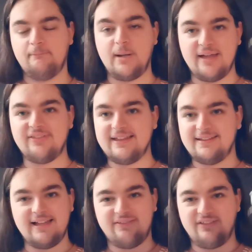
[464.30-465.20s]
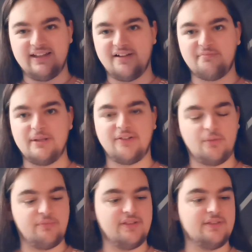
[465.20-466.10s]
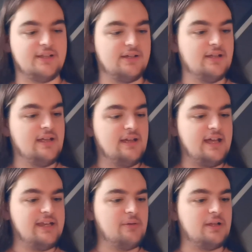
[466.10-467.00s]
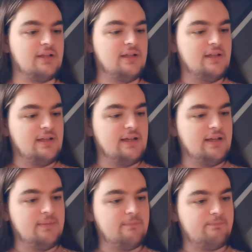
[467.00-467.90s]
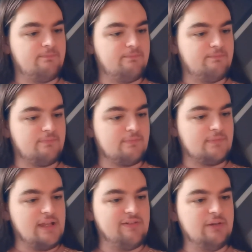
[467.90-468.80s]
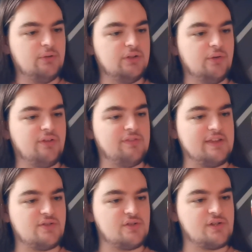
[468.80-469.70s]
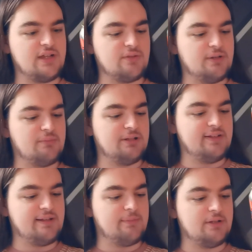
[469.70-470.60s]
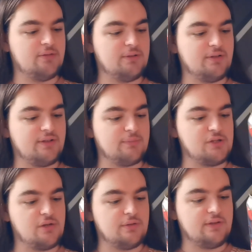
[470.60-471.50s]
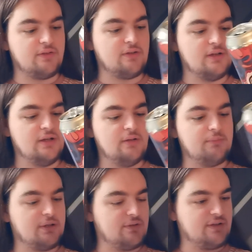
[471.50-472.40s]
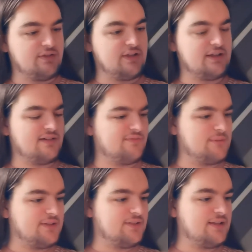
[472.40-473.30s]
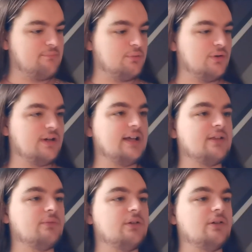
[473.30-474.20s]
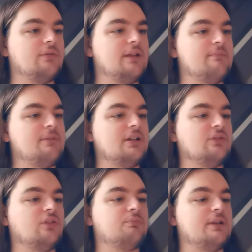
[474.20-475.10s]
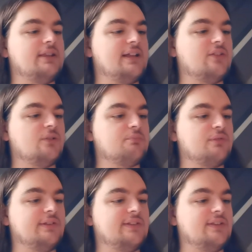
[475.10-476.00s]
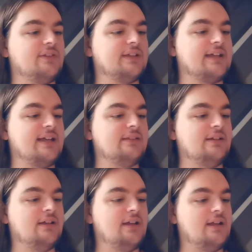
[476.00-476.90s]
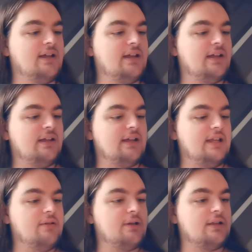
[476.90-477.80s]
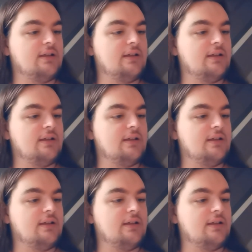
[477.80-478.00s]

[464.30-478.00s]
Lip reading: But I think I've missed something there. Anyway, if anyone knows if this is just shake to wake, please let me know because I'm curious. Because I think I've missed it, but I don't know. It might just be that it's not printed on the can. Anyway,